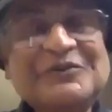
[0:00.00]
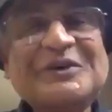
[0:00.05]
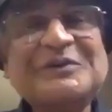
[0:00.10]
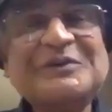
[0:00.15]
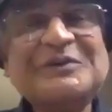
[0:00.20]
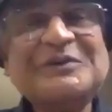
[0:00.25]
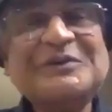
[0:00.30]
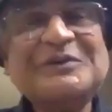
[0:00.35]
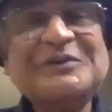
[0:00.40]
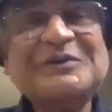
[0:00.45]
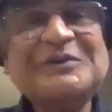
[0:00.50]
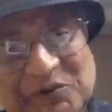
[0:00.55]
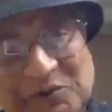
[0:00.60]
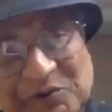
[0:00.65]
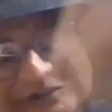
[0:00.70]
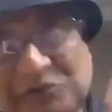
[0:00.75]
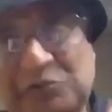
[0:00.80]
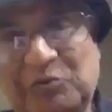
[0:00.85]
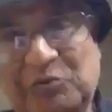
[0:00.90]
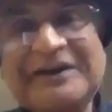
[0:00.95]
we measure
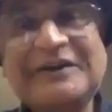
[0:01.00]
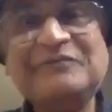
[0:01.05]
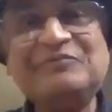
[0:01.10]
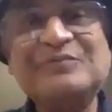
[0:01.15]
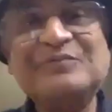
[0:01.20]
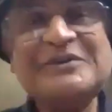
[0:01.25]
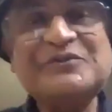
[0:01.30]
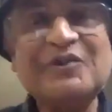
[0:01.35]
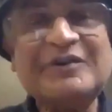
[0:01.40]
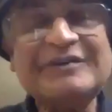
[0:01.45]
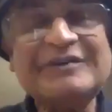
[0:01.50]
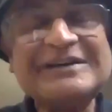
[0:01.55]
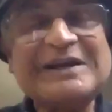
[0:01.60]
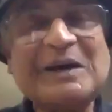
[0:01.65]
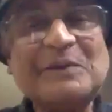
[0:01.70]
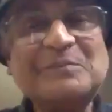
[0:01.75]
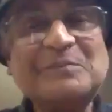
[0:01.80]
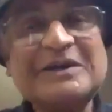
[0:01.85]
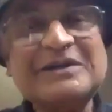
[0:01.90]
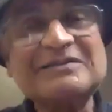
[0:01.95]
with a wave measuring
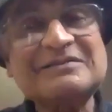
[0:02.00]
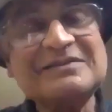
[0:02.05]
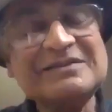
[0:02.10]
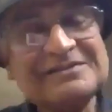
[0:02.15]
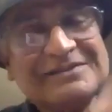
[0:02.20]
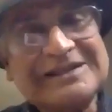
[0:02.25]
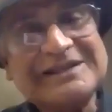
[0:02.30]
apparatus,